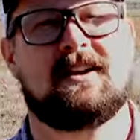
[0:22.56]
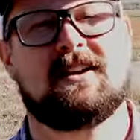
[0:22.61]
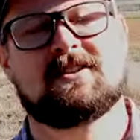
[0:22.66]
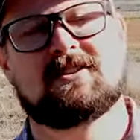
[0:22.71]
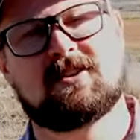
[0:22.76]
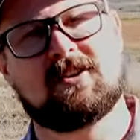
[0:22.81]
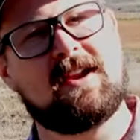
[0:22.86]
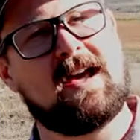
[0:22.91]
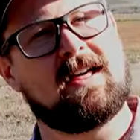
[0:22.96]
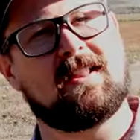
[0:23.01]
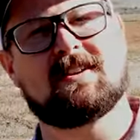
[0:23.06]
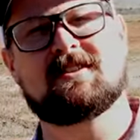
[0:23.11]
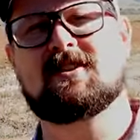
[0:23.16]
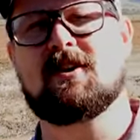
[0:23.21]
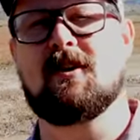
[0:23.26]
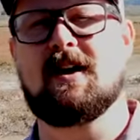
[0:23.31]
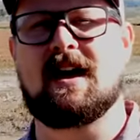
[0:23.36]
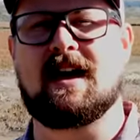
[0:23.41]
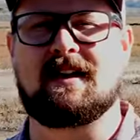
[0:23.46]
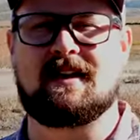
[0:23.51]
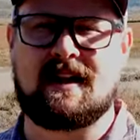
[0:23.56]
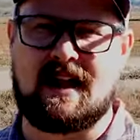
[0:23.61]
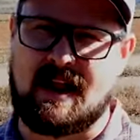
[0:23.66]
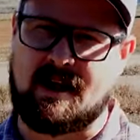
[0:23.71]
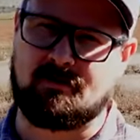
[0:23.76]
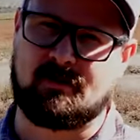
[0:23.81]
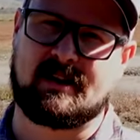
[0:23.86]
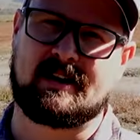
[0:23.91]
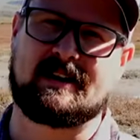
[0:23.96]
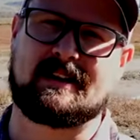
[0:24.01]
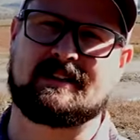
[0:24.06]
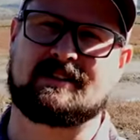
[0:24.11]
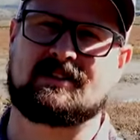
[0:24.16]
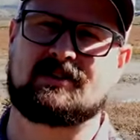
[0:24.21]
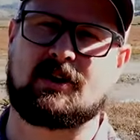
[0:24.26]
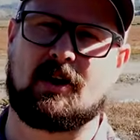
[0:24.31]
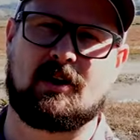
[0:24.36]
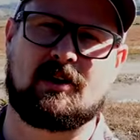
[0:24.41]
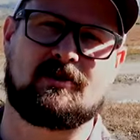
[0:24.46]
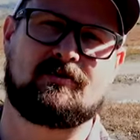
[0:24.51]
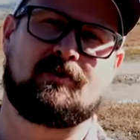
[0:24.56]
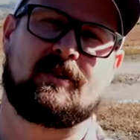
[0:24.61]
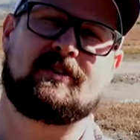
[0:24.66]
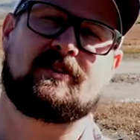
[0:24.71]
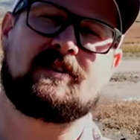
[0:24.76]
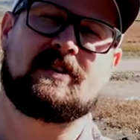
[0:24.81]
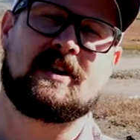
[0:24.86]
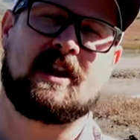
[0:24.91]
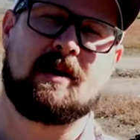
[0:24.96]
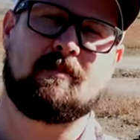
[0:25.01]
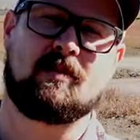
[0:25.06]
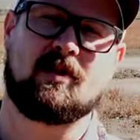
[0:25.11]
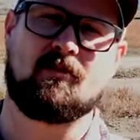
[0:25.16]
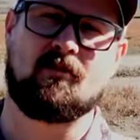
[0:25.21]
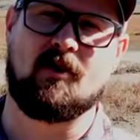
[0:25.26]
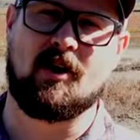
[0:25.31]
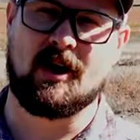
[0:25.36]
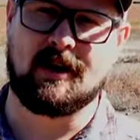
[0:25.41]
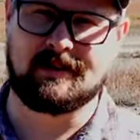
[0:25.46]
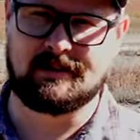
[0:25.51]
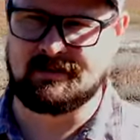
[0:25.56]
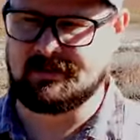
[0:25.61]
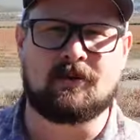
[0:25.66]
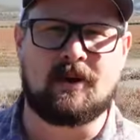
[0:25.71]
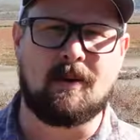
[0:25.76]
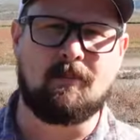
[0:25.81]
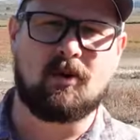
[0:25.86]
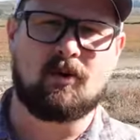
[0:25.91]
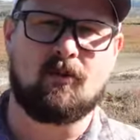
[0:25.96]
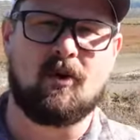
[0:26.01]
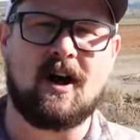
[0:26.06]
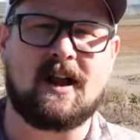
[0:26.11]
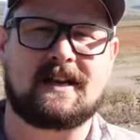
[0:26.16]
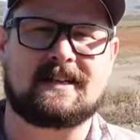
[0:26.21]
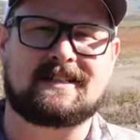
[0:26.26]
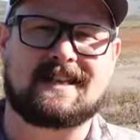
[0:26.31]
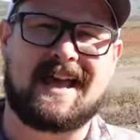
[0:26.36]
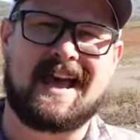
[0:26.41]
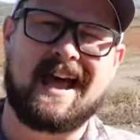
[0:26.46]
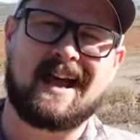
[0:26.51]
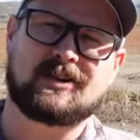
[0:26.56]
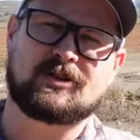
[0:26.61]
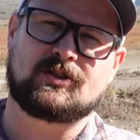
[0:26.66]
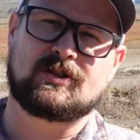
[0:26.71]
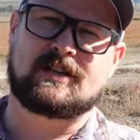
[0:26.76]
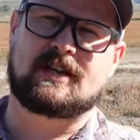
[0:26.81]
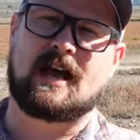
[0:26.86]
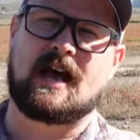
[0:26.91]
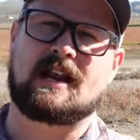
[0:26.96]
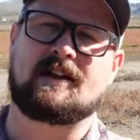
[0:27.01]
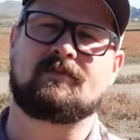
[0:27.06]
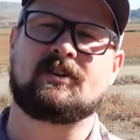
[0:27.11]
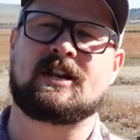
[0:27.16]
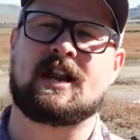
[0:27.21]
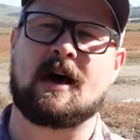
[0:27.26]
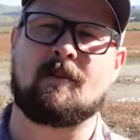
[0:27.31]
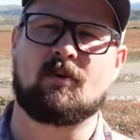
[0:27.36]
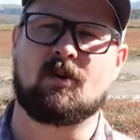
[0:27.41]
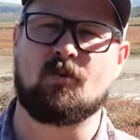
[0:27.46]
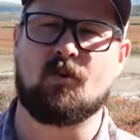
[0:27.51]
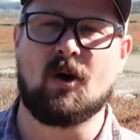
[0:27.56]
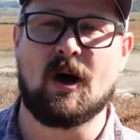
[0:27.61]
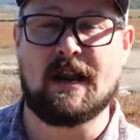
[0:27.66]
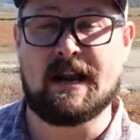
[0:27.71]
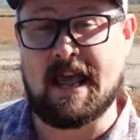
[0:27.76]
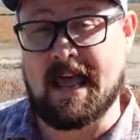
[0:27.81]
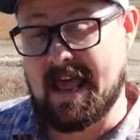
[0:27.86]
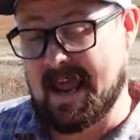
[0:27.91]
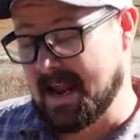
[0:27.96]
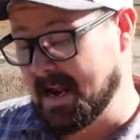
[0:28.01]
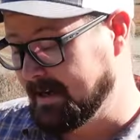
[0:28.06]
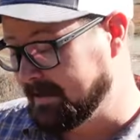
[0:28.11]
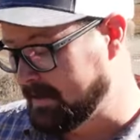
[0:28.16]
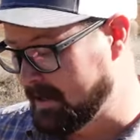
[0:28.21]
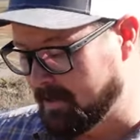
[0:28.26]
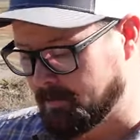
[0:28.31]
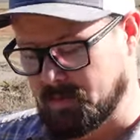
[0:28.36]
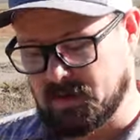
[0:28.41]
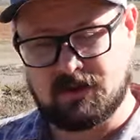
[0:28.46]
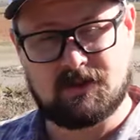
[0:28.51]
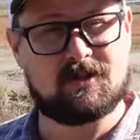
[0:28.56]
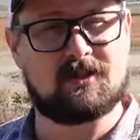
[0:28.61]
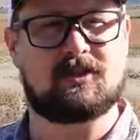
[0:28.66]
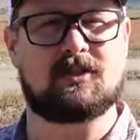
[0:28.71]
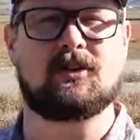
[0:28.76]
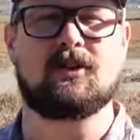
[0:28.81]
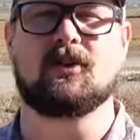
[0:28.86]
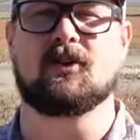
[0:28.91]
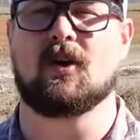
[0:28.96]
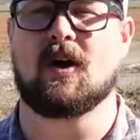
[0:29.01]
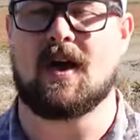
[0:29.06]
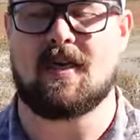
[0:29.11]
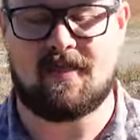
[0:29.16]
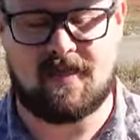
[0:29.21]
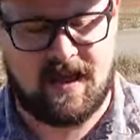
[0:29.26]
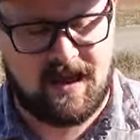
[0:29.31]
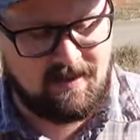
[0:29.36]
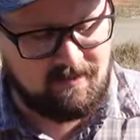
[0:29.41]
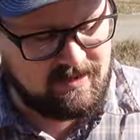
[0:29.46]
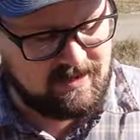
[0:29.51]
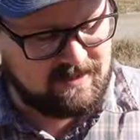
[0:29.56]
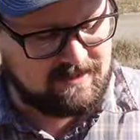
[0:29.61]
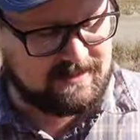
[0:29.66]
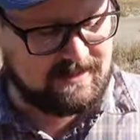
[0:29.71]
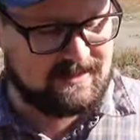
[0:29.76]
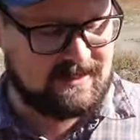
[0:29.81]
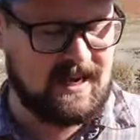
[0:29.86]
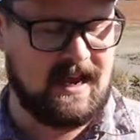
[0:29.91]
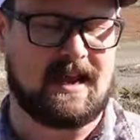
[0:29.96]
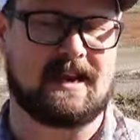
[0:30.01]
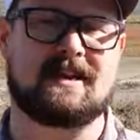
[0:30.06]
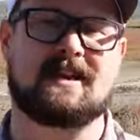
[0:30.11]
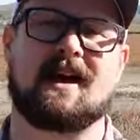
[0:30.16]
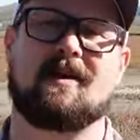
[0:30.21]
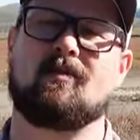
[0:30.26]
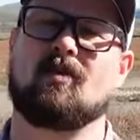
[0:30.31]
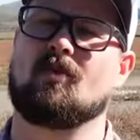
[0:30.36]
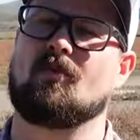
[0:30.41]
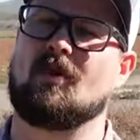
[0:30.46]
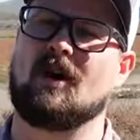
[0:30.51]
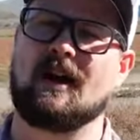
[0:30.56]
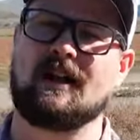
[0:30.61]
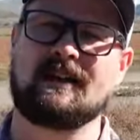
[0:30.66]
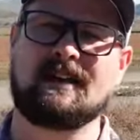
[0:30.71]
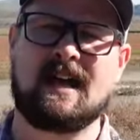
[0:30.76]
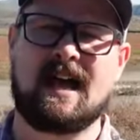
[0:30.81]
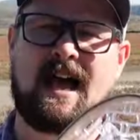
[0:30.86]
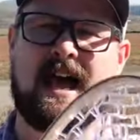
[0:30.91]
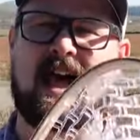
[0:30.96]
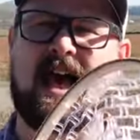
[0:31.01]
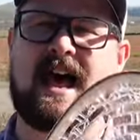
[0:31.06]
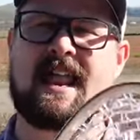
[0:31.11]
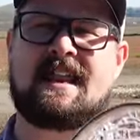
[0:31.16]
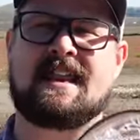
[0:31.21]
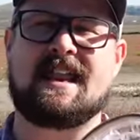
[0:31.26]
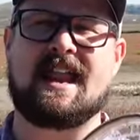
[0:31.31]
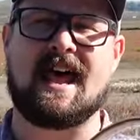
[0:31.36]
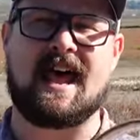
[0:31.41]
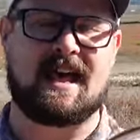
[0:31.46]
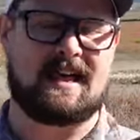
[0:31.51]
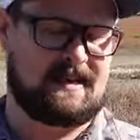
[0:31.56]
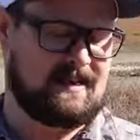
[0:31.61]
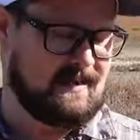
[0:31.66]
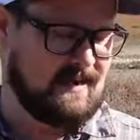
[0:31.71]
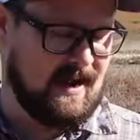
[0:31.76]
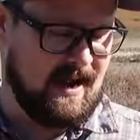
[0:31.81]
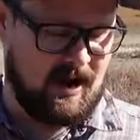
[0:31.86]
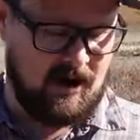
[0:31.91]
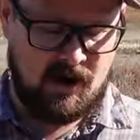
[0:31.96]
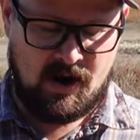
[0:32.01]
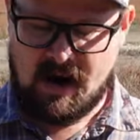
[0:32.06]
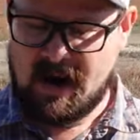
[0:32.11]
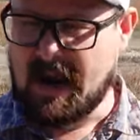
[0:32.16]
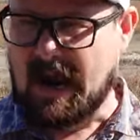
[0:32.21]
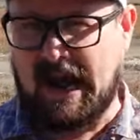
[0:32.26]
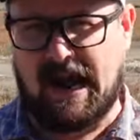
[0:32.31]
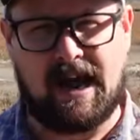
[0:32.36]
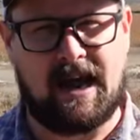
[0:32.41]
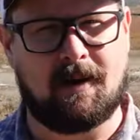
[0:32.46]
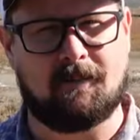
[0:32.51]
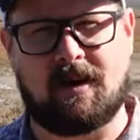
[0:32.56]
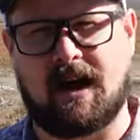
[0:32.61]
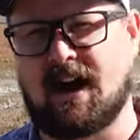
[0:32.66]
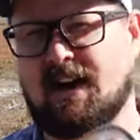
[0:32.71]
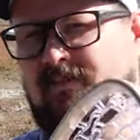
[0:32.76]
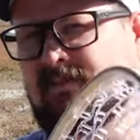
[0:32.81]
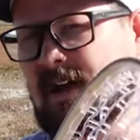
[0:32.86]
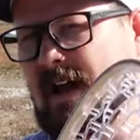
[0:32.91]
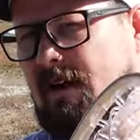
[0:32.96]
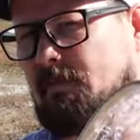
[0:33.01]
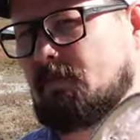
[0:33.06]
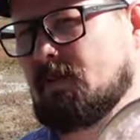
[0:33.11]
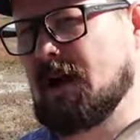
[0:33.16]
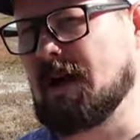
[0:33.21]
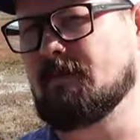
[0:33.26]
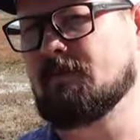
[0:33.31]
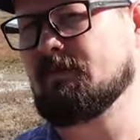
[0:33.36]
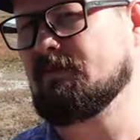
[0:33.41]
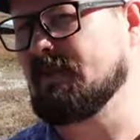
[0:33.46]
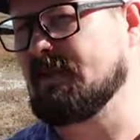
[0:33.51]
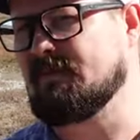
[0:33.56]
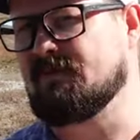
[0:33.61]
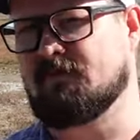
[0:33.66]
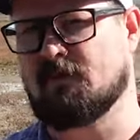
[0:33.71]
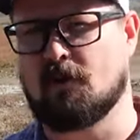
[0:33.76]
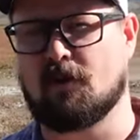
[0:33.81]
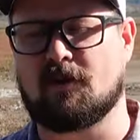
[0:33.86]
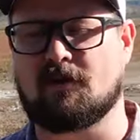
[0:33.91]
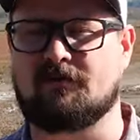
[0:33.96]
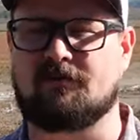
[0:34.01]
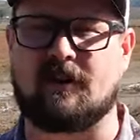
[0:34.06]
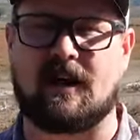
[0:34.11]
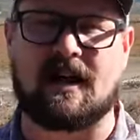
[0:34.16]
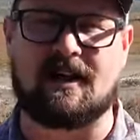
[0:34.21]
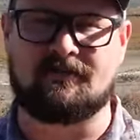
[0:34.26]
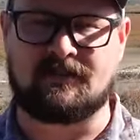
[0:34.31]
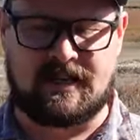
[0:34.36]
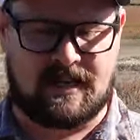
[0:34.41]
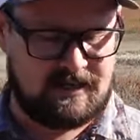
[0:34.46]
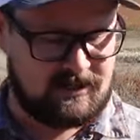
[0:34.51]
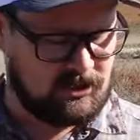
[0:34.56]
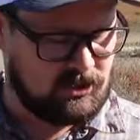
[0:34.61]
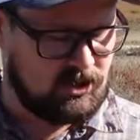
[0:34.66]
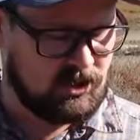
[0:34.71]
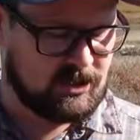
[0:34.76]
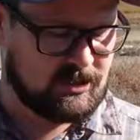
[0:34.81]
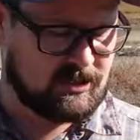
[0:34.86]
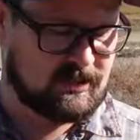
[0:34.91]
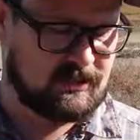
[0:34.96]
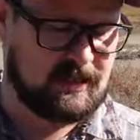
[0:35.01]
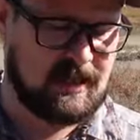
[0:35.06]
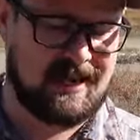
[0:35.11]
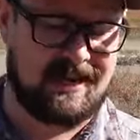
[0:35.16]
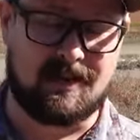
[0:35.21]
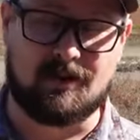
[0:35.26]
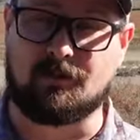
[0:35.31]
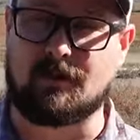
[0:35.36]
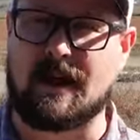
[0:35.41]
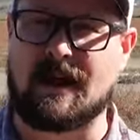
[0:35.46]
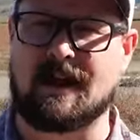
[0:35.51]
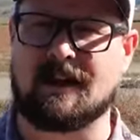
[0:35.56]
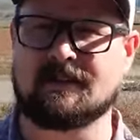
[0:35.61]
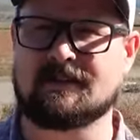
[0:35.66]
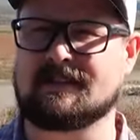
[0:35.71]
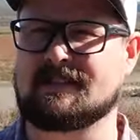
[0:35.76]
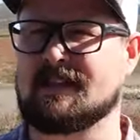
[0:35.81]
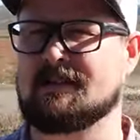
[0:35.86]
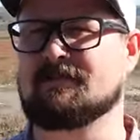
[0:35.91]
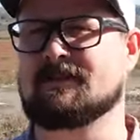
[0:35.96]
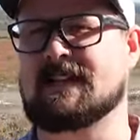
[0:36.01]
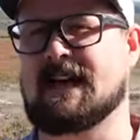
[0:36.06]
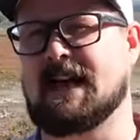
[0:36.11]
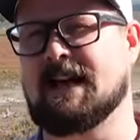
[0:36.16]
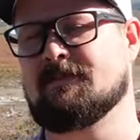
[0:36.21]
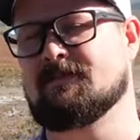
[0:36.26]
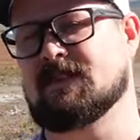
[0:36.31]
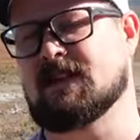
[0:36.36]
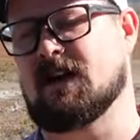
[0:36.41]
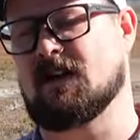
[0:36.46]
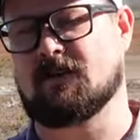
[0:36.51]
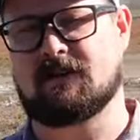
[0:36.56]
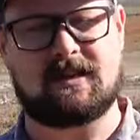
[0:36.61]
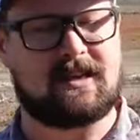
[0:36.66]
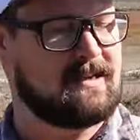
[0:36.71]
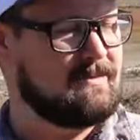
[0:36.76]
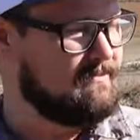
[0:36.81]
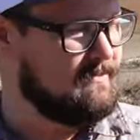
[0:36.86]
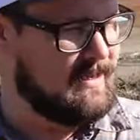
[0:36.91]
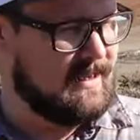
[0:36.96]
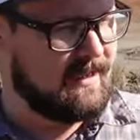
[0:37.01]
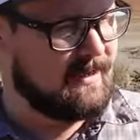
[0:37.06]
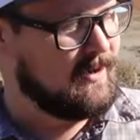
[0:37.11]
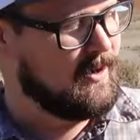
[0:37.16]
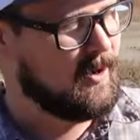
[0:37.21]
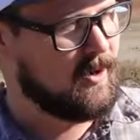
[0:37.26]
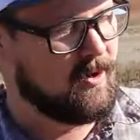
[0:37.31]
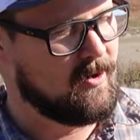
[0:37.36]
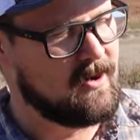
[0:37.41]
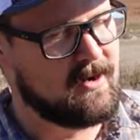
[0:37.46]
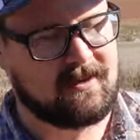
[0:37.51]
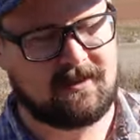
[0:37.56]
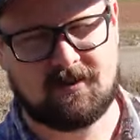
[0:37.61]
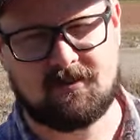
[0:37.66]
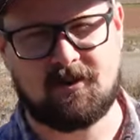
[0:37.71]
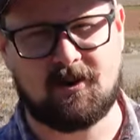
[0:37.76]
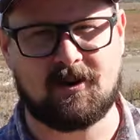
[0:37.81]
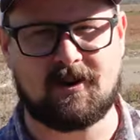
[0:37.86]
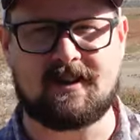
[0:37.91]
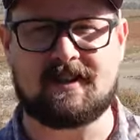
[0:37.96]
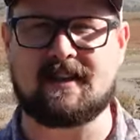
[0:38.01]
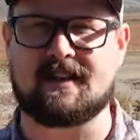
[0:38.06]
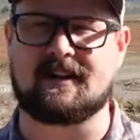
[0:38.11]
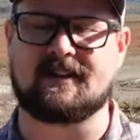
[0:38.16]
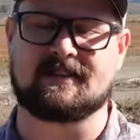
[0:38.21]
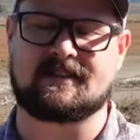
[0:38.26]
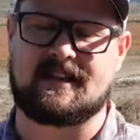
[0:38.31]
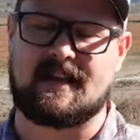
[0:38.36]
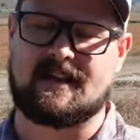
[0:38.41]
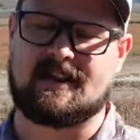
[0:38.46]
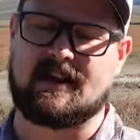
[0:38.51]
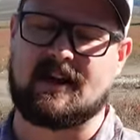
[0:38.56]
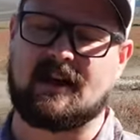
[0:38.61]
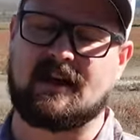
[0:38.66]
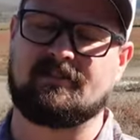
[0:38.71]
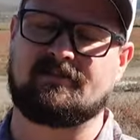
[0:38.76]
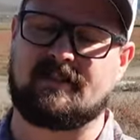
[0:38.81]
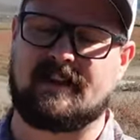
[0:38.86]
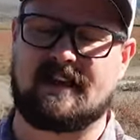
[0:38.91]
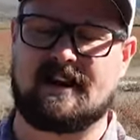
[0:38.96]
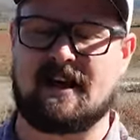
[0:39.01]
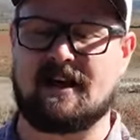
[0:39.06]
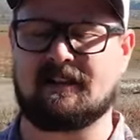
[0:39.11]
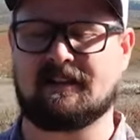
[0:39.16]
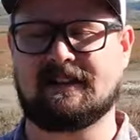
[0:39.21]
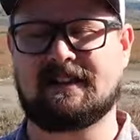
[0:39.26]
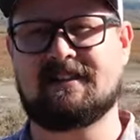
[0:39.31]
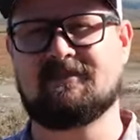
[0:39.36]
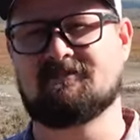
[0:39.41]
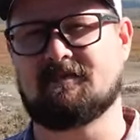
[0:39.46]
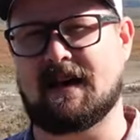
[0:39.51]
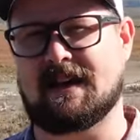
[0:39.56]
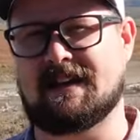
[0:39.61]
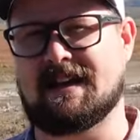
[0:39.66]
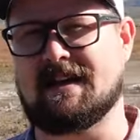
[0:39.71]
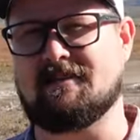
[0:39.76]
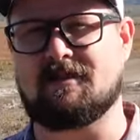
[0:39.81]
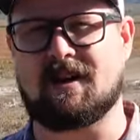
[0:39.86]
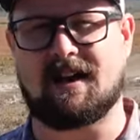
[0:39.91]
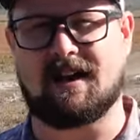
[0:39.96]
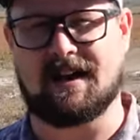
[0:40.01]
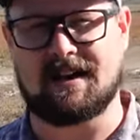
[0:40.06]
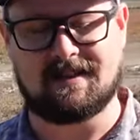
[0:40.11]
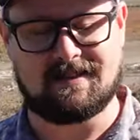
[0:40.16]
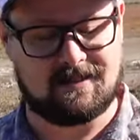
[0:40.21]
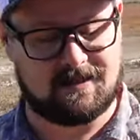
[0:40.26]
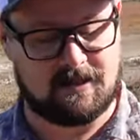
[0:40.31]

So now let's go ahead and we're gonna get started with number one. Number one is actually kind of a number one and number two. That being said, number one, a net. Now, I've got probably four or five nets just laying around. Sometimes I'll get in a hurry in the morning and I'll take off and I'll leave my net behind.